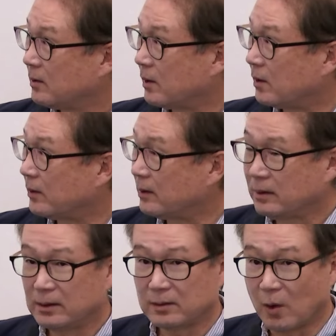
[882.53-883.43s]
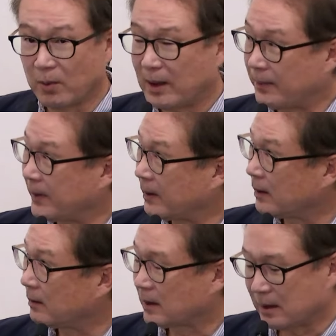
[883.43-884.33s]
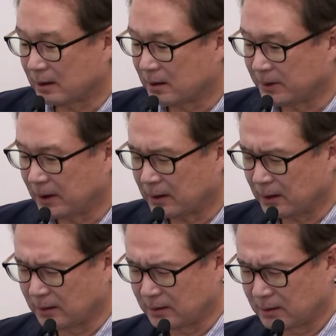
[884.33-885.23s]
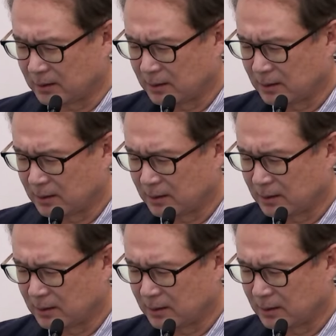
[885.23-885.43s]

So this overlapping is kind of common techniques.